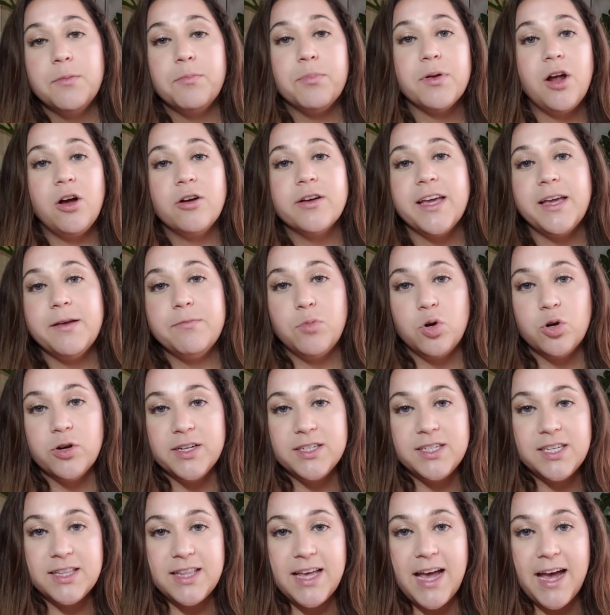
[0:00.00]
but I'll get more
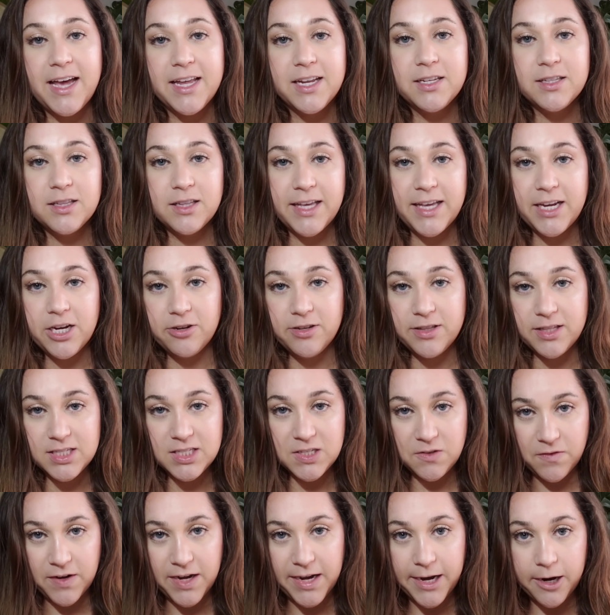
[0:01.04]
into that later in
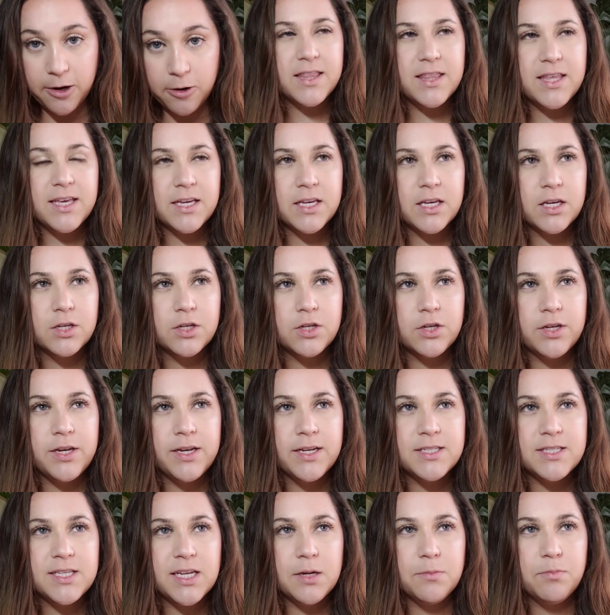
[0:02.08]
this video. I think a good
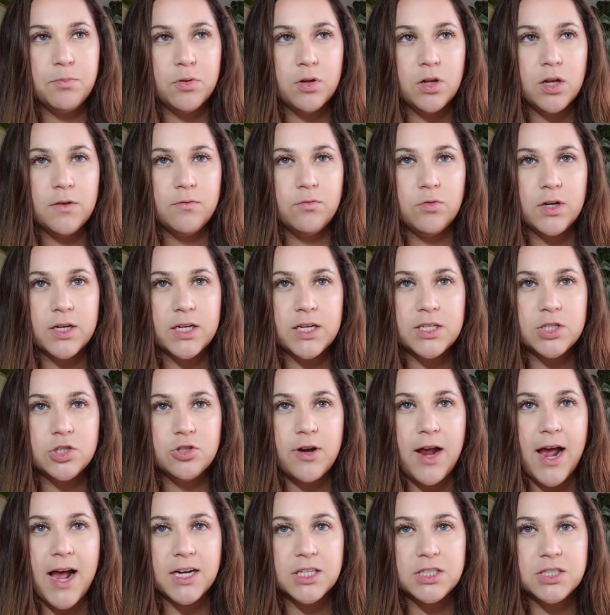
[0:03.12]
example of what
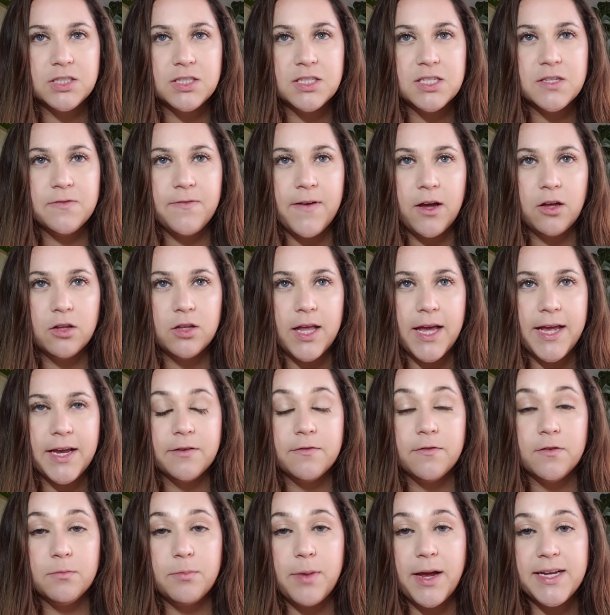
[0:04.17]
contractions felt
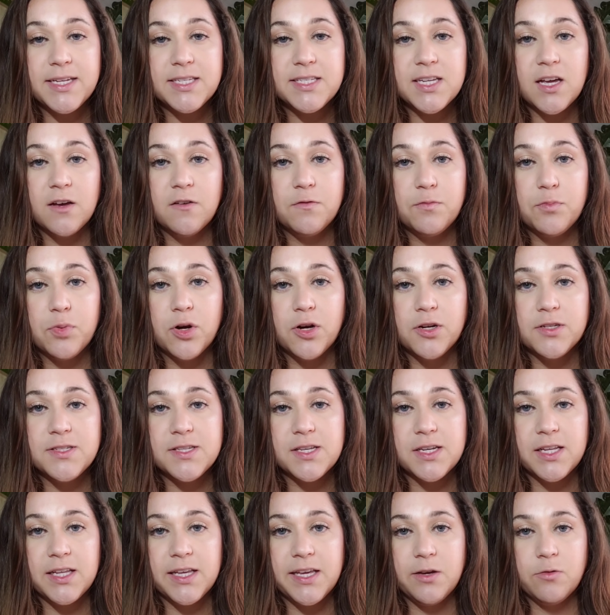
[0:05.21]
like for myself
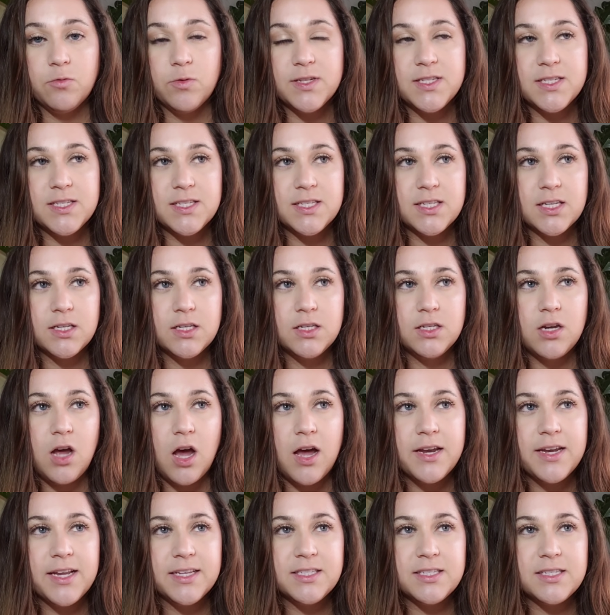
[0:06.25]
personally was
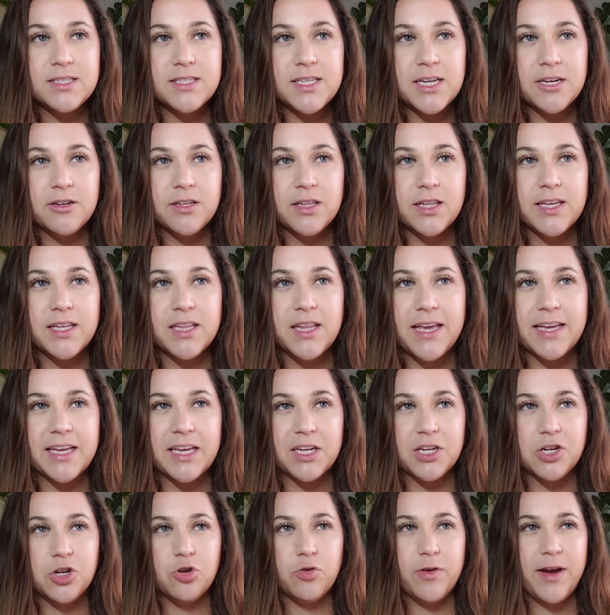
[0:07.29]
not necessarily like
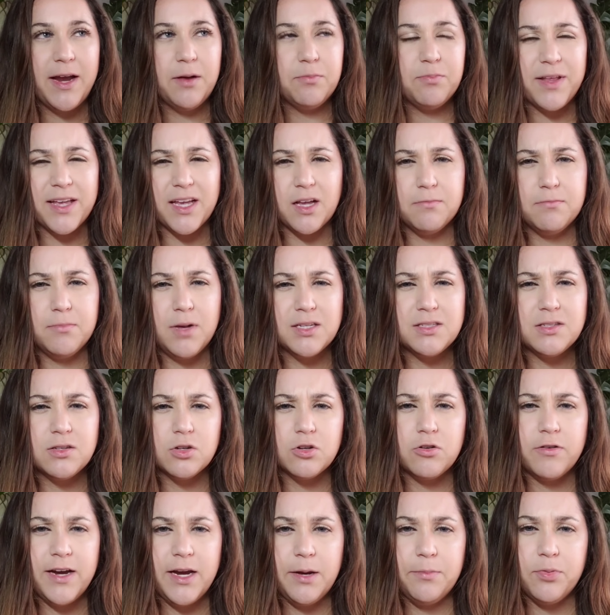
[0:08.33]
a cramp, like a muscle
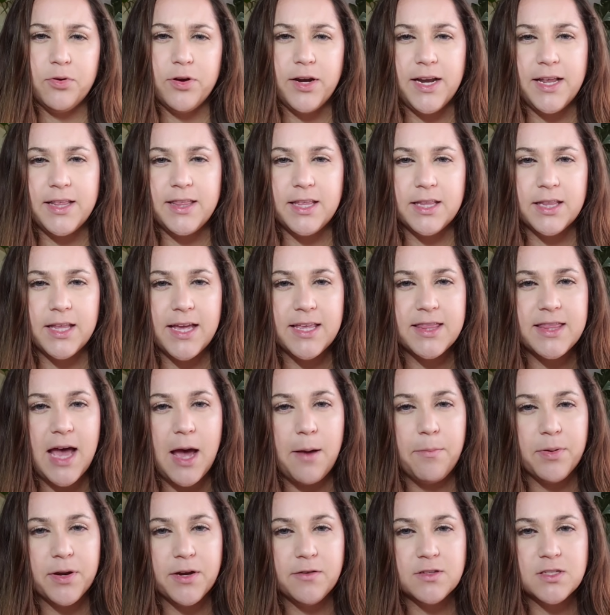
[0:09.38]
cramp or anything like
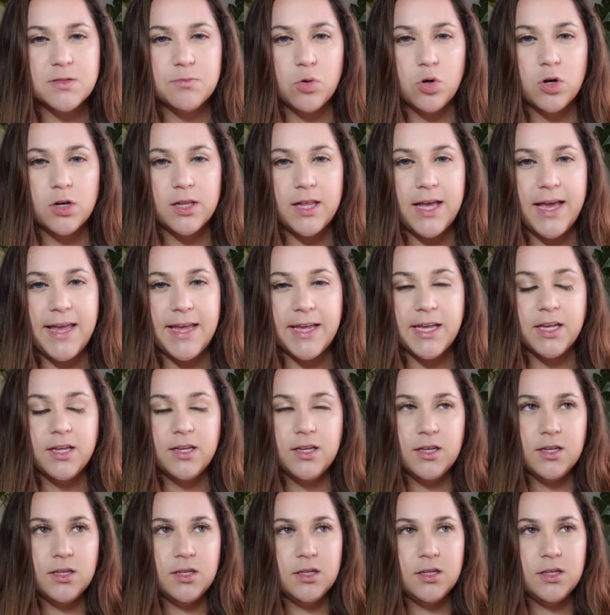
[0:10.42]
that, but it was more like